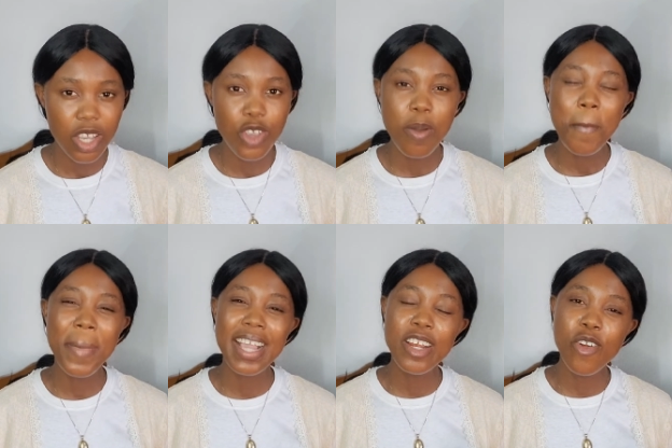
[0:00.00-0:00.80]
you
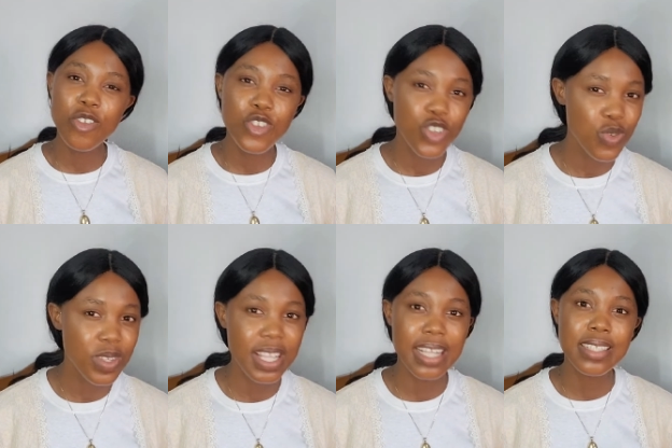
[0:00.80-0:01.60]
might not
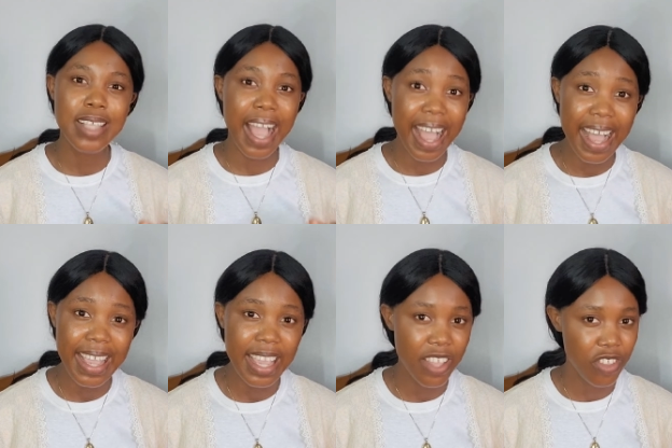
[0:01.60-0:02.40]
use that
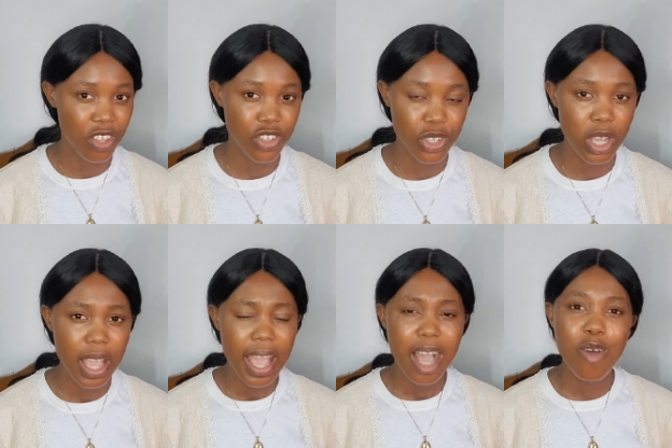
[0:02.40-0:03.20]
high energy,
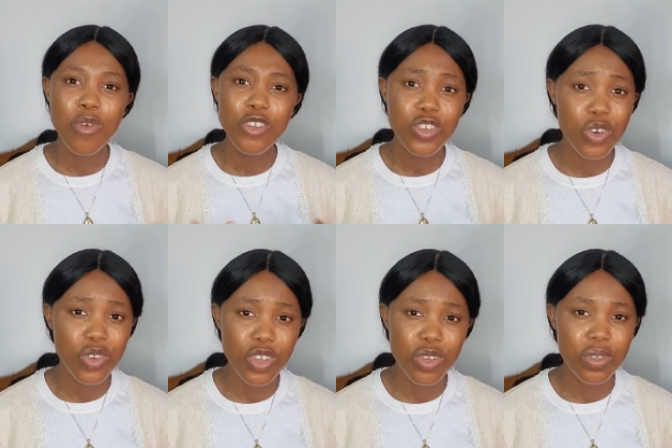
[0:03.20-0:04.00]
and which you
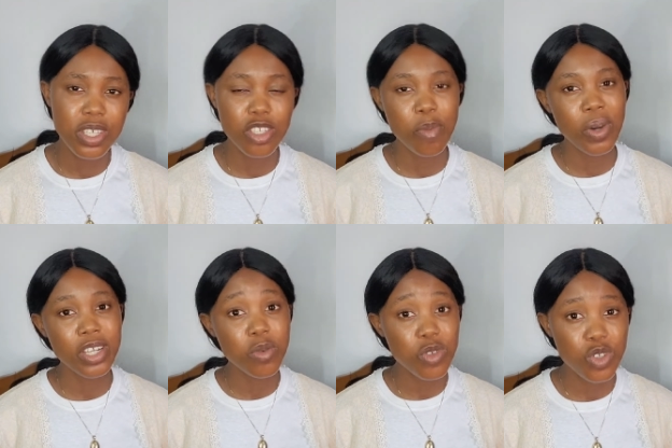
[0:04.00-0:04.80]
don't use it, your
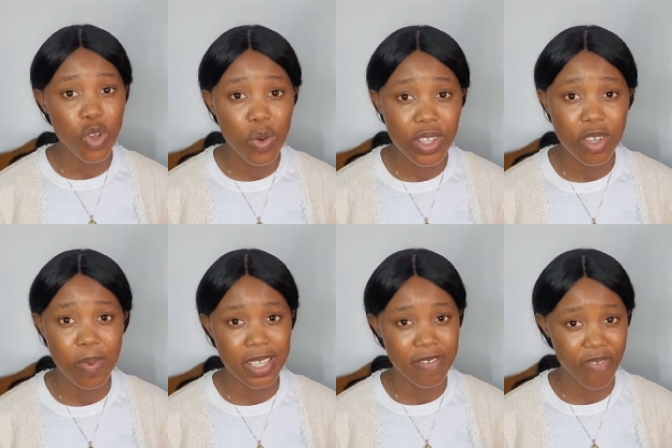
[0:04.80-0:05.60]
body will store it
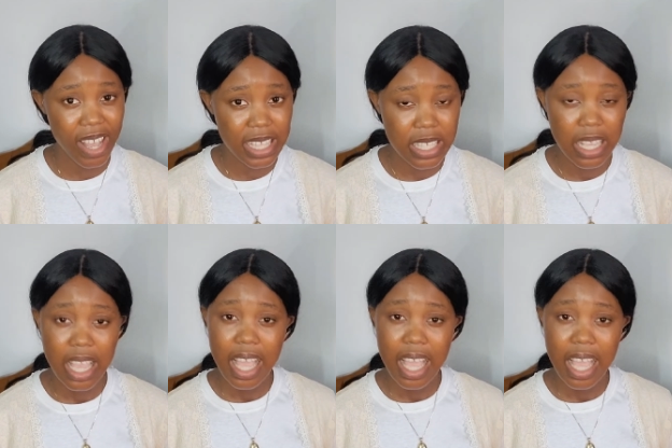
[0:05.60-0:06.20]
up as fat